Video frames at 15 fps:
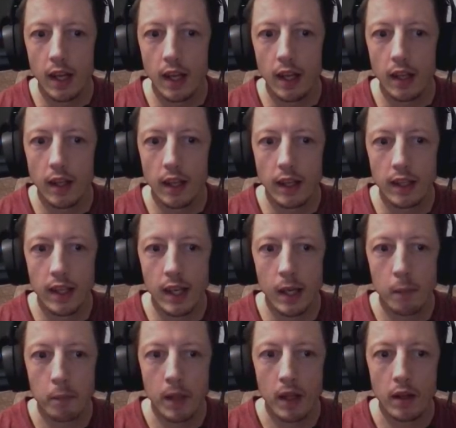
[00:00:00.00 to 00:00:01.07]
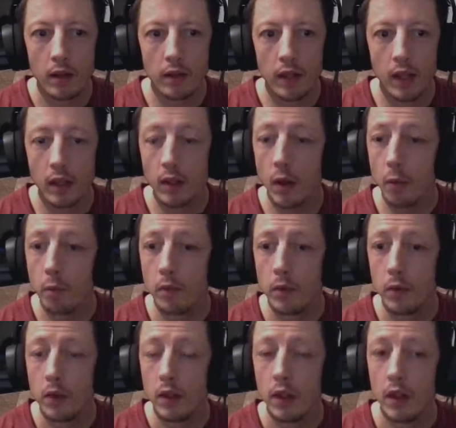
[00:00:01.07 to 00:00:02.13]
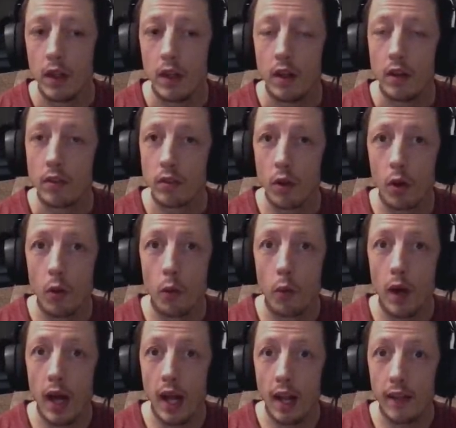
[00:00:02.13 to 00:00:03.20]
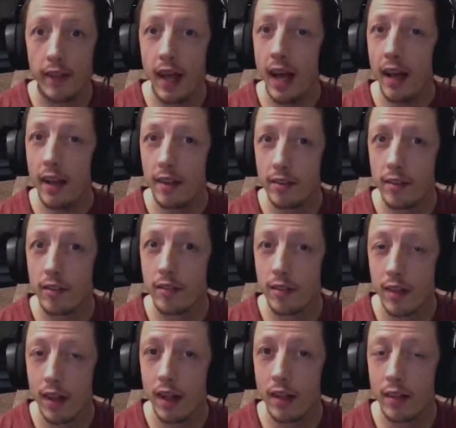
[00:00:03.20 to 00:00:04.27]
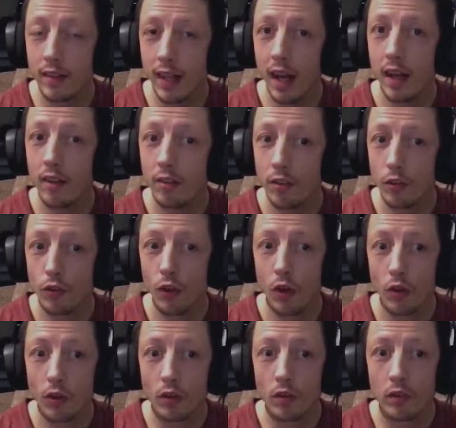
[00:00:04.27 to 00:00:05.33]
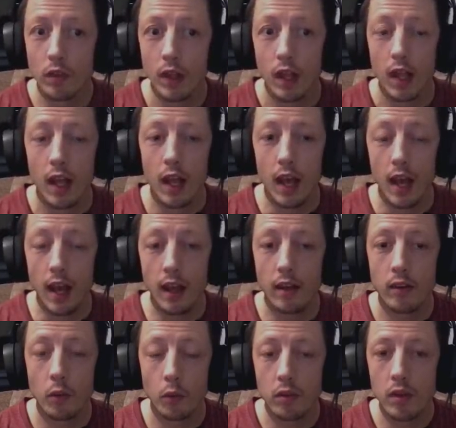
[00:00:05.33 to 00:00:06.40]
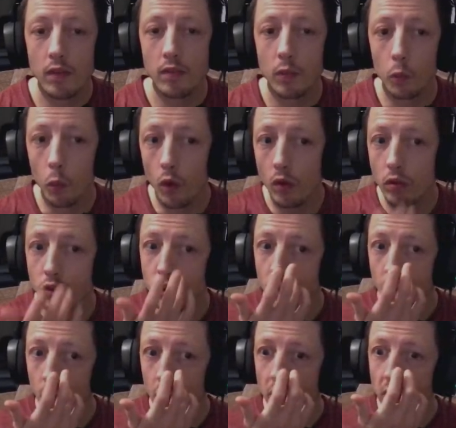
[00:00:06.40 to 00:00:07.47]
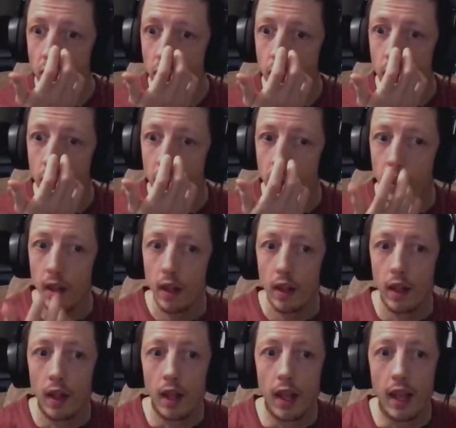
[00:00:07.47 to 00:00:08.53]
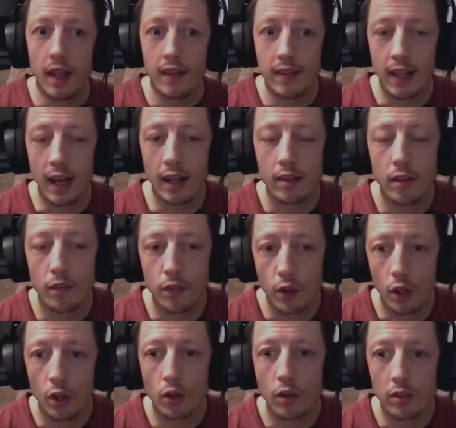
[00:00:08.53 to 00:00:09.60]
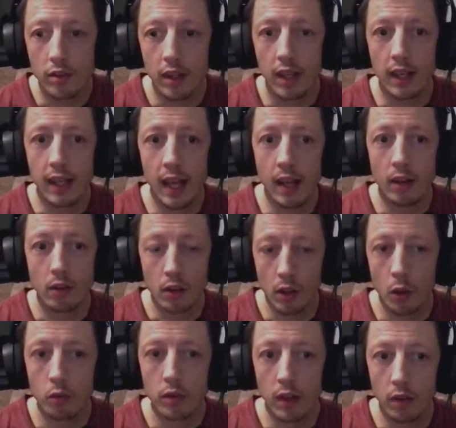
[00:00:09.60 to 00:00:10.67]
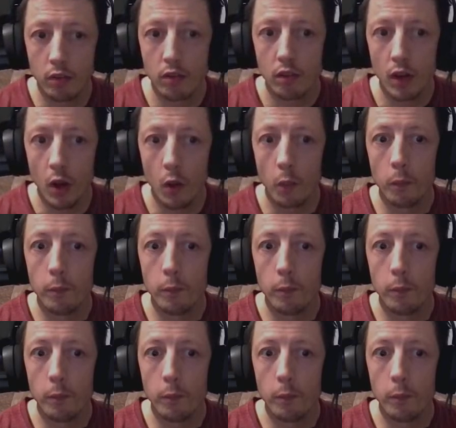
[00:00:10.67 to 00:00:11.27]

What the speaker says: AKM there, and there you go. So that is insane. That is a shotgun. And there was even one shot in that, if you look at it again closely and slow